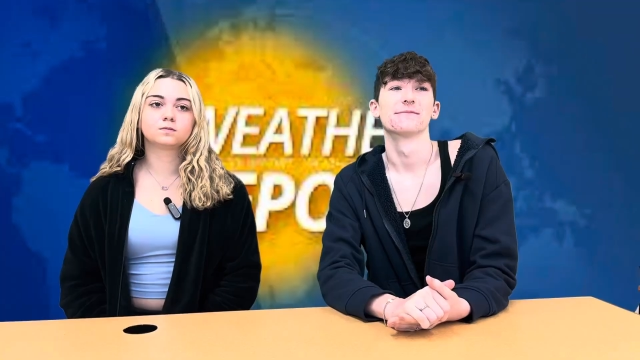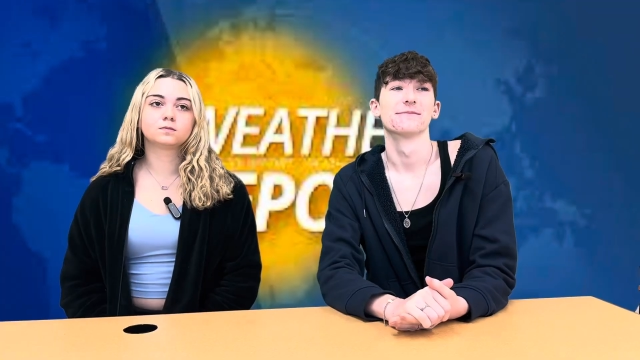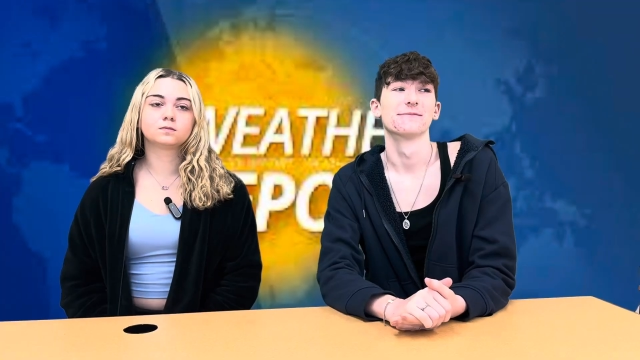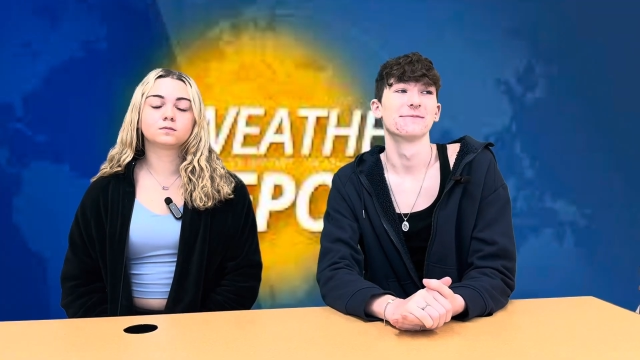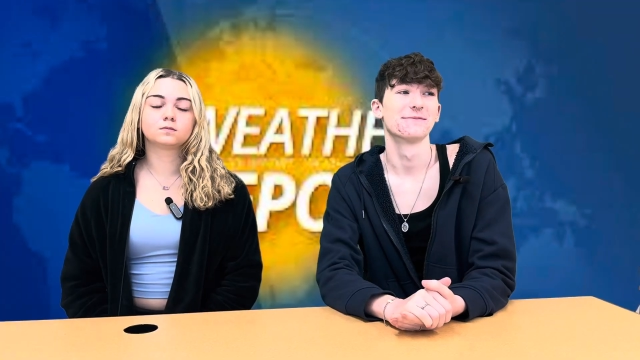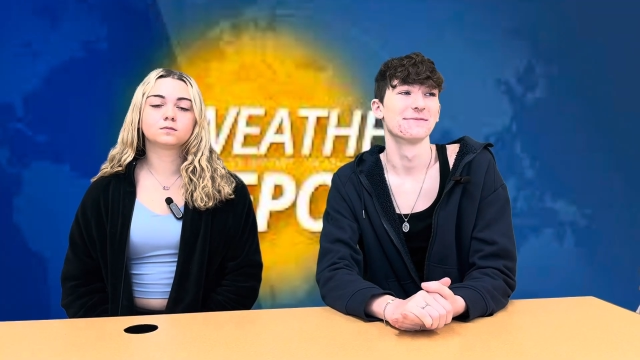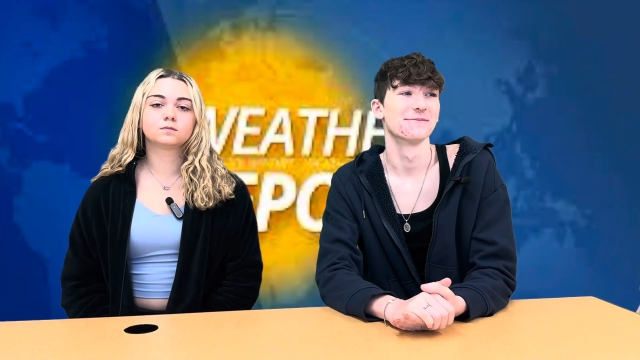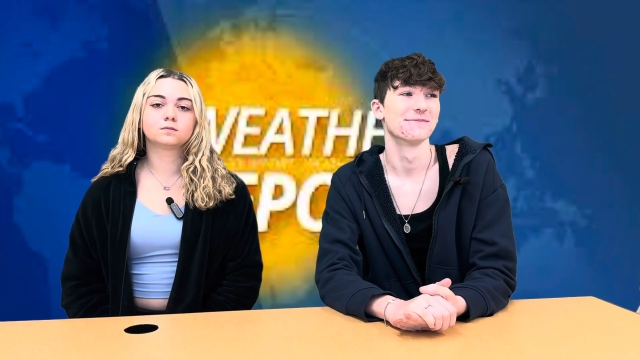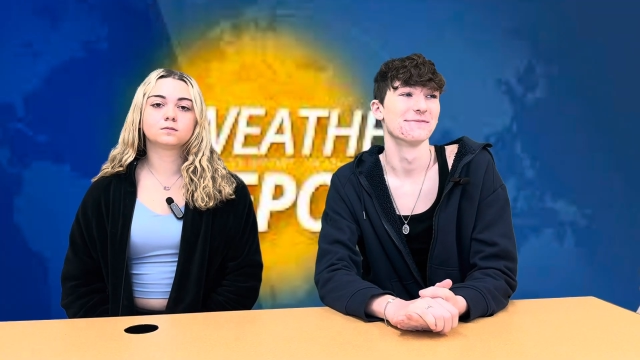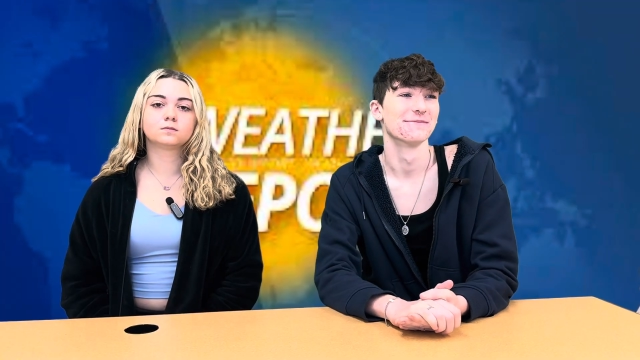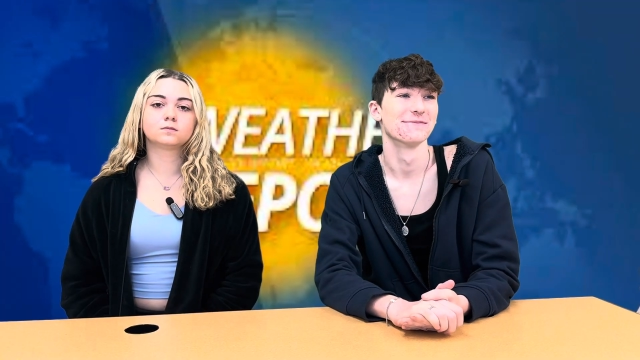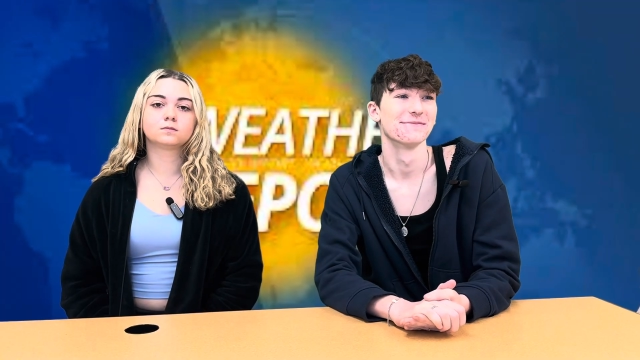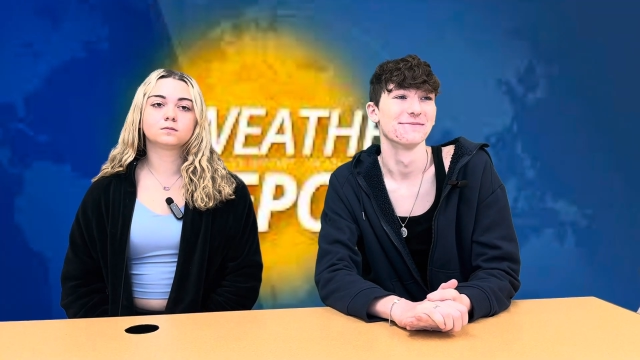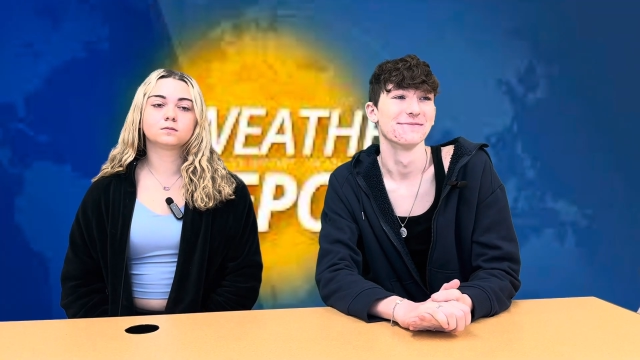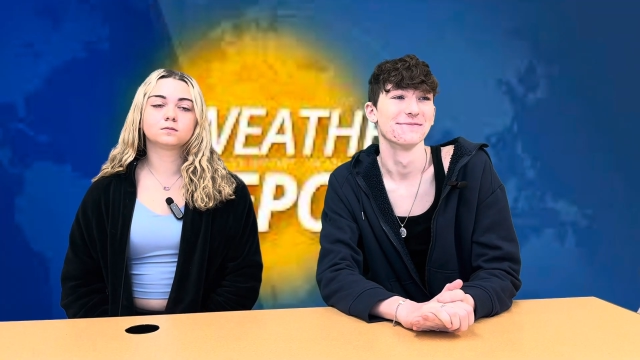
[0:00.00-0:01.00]

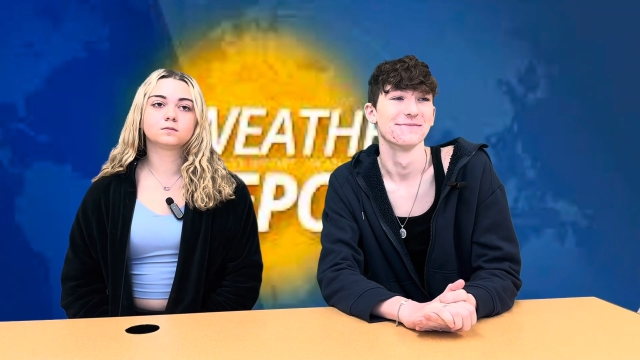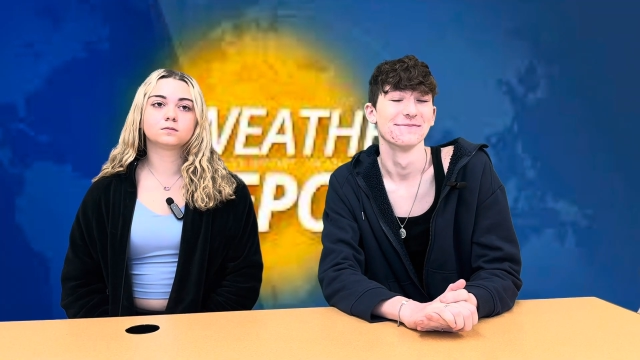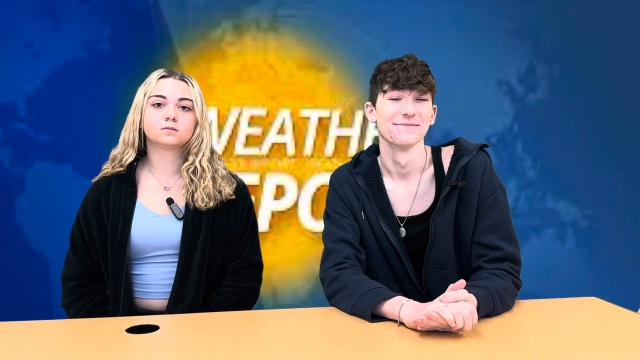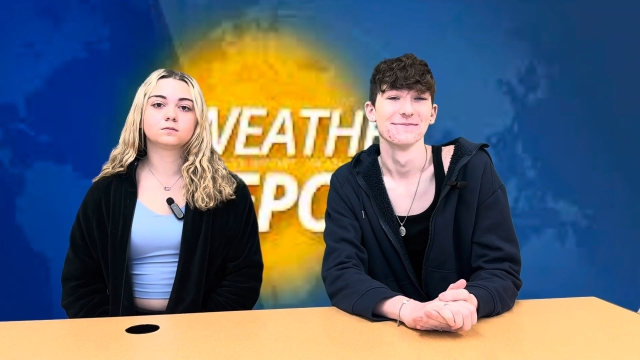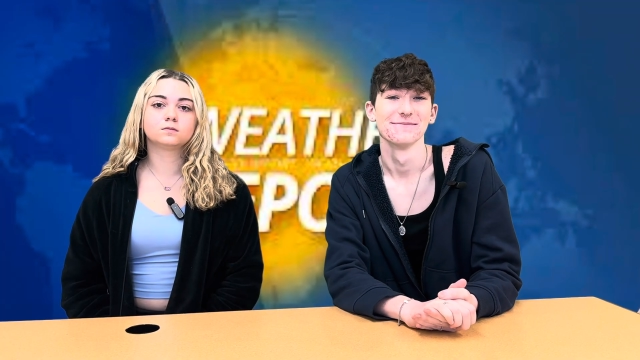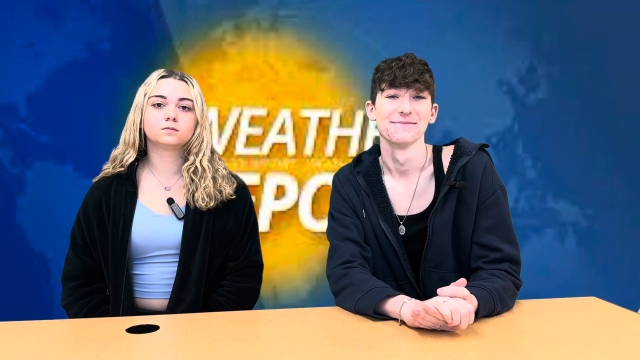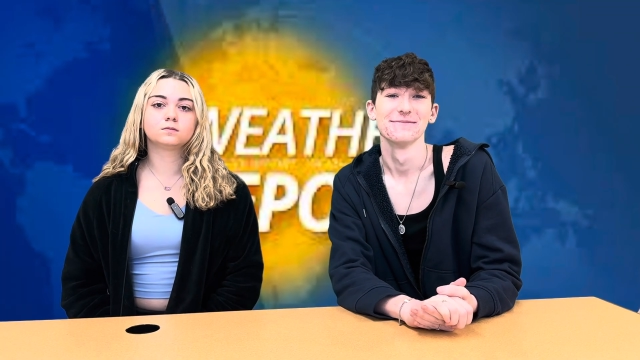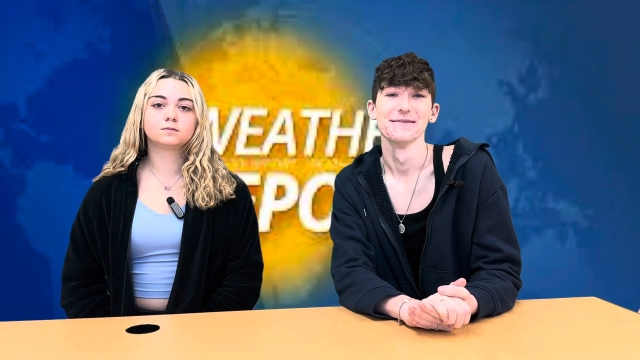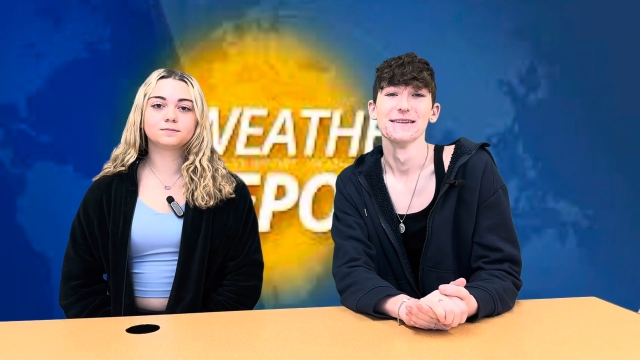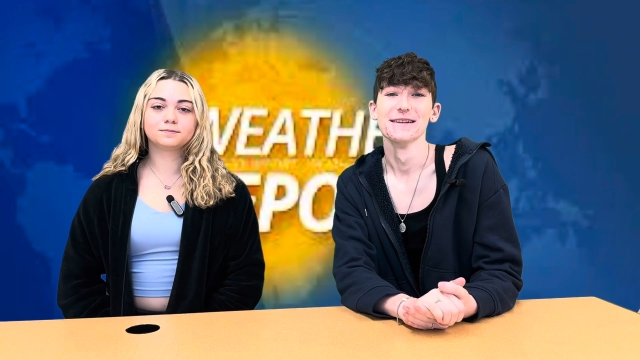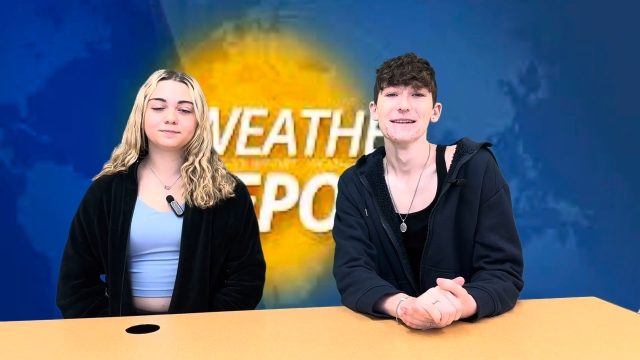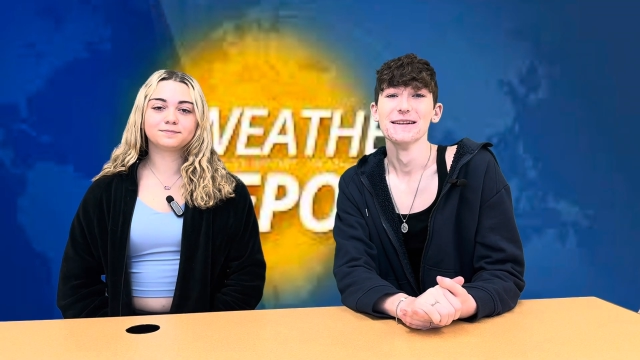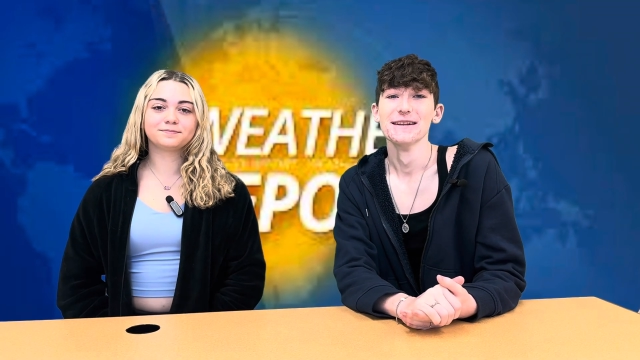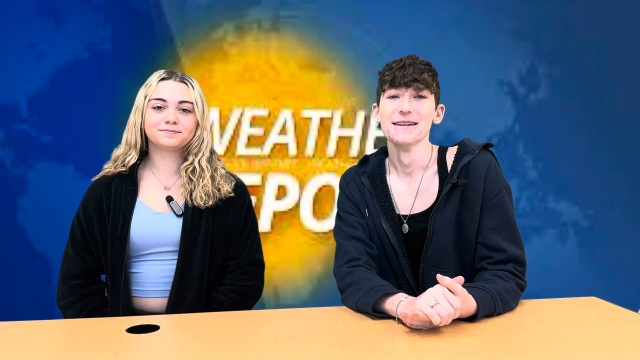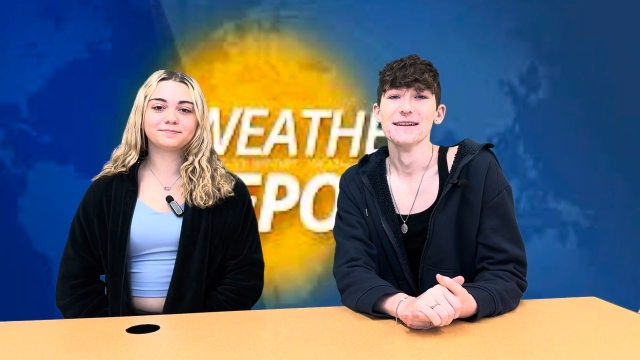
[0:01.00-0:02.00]

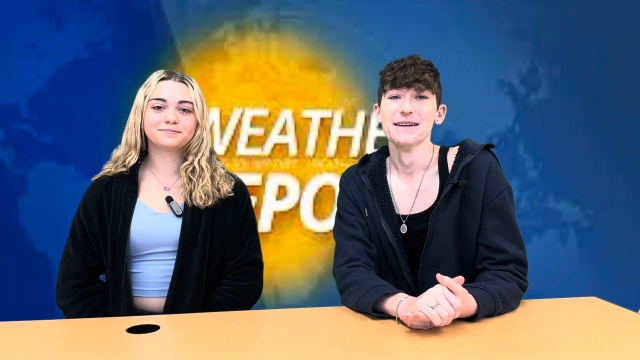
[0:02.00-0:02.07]
(no one is talking)